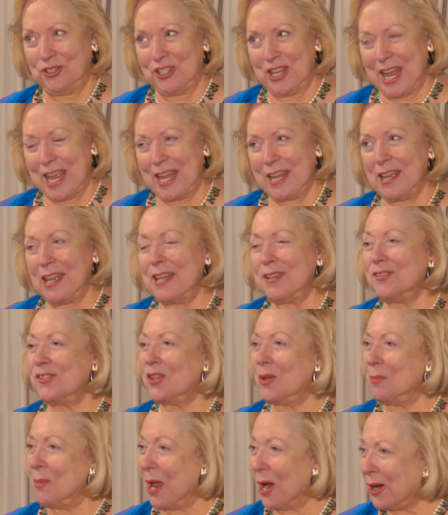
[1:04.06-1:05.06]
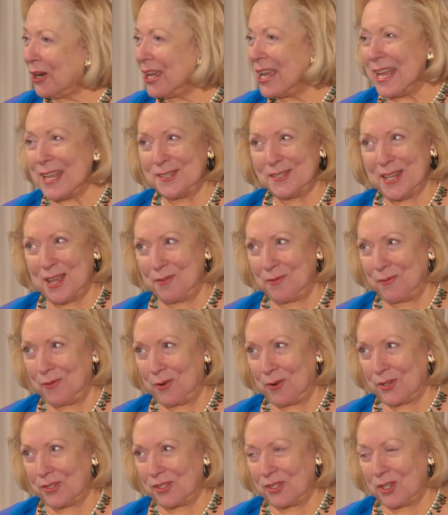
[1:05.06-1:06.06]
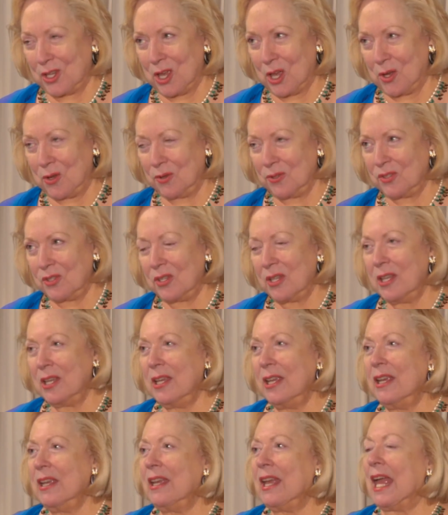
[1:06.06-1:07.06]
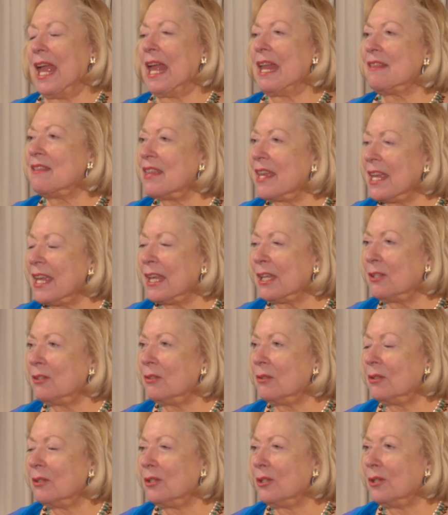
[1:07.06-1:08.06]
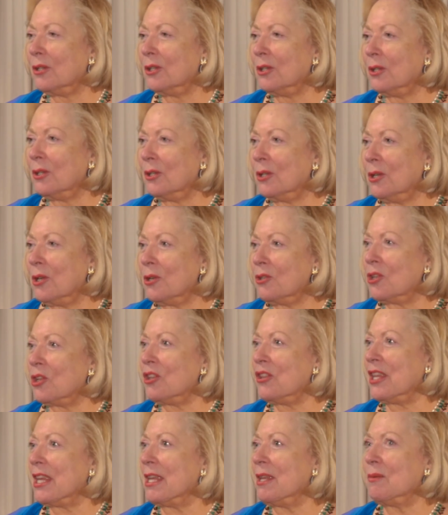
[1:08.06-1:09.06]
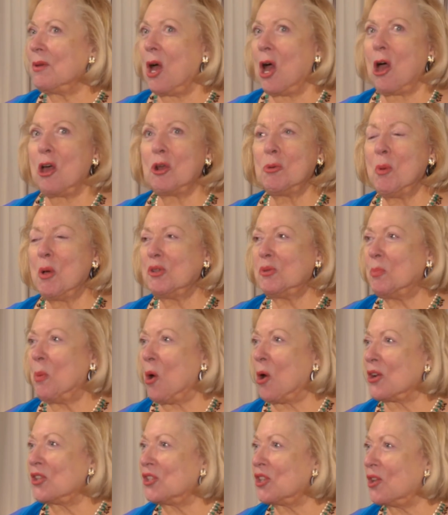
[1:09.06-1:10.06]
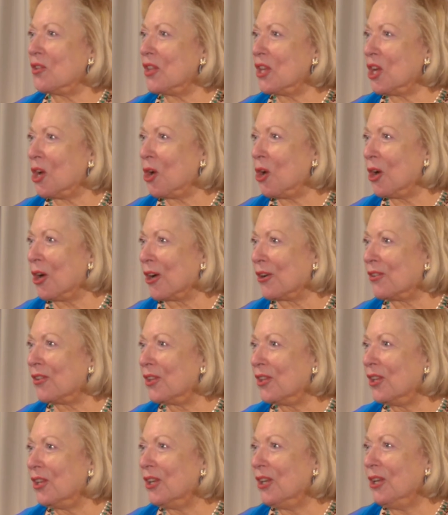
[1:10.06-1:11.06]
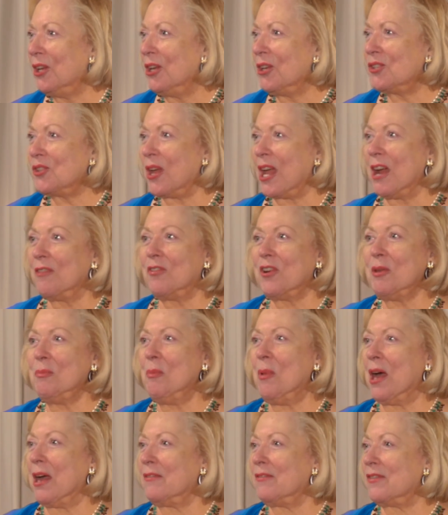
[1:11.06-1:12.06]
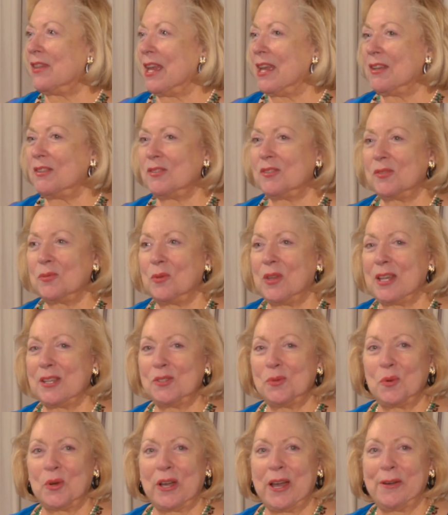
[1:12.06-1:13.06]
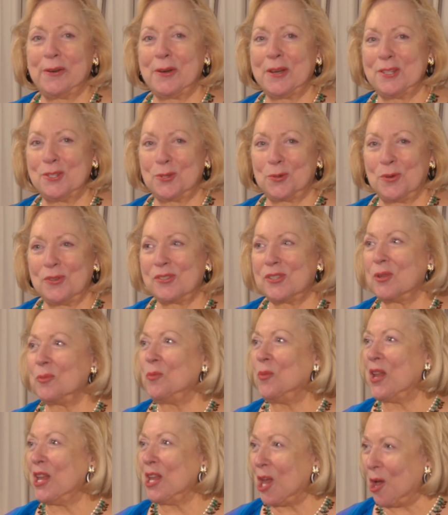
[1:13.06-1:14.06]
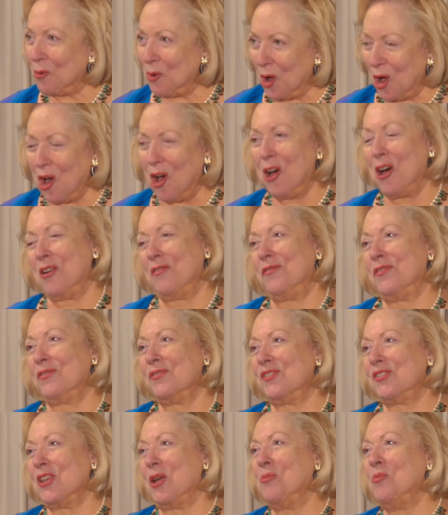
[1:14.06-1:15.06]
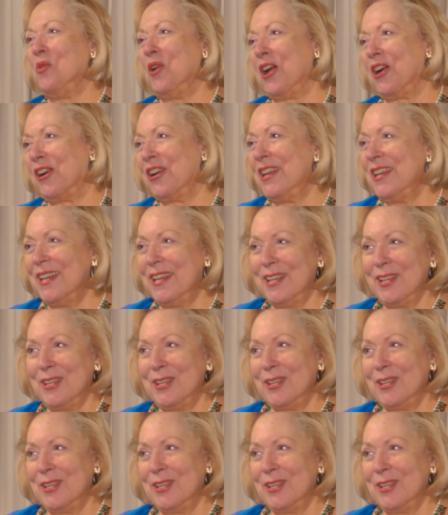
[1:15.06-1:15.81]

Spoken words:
Judea and Samaria, as that verse goes, yes. And then to the uttermost parts of the earth. So every month, as we're here in Jerusalem, we go off somewhere